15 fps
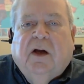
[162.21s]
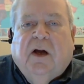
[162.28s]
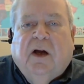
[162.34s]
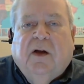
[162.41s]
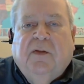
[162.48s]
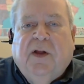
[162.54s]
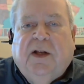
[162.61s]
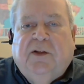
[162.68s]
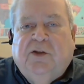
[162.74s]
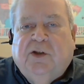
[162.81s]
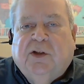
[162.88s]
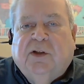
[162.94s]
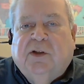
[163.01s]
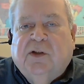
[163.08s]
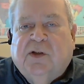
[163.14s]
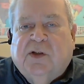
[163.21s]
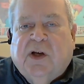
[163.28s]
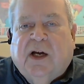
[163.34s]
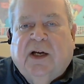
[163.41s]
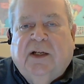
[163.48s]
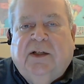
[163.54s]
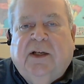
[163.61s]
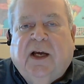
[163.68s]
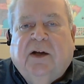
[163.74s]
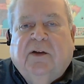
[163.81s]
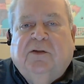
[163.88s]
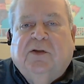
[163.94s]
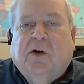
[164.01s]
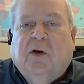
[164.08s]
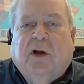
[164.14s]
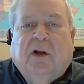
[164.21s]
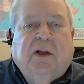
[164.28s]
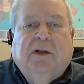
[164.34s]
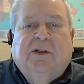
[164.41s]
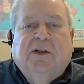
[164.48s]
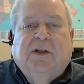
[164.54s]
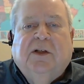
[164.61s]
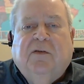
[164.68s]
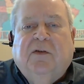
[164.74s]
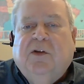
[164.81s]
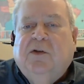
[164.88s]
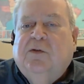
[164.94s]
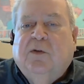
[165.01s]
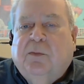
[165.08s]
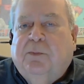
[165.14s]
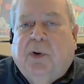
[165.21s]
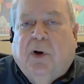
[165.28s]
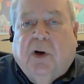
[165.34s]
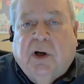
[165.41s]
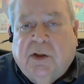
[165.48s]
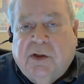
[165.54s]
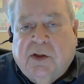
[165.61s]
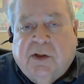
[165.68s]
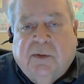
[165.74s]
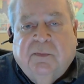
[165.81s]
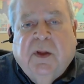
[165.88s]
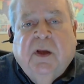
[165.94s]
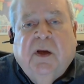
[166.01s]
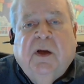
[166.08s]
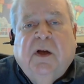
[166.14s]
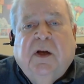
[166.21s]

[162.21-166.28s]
that took the side down to all its individual parts.